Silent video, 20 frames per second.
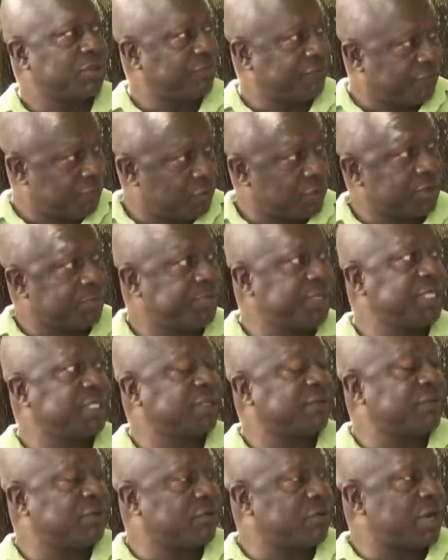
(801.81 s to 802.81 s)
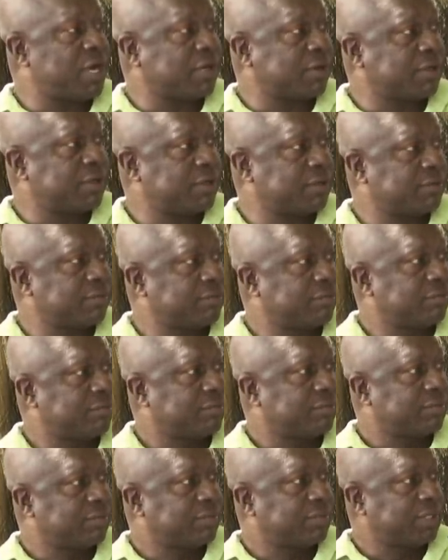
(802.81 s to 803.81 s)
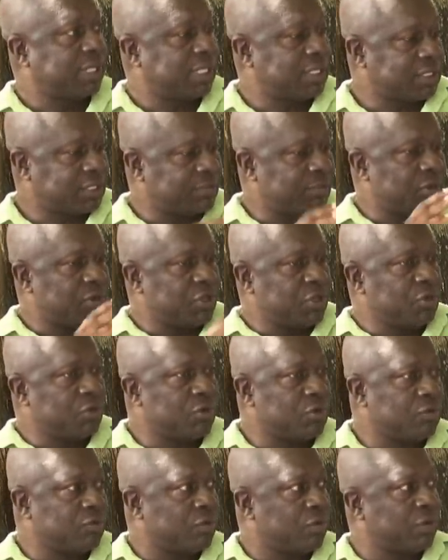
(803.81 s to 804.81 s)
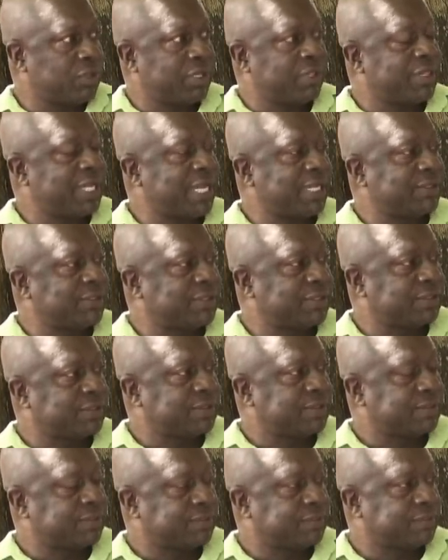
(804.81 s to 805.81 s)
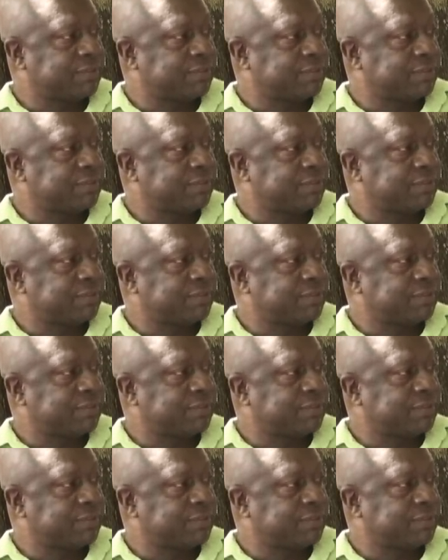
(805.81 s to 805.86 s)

could afford a piece of the rock. Tell us about your role in that.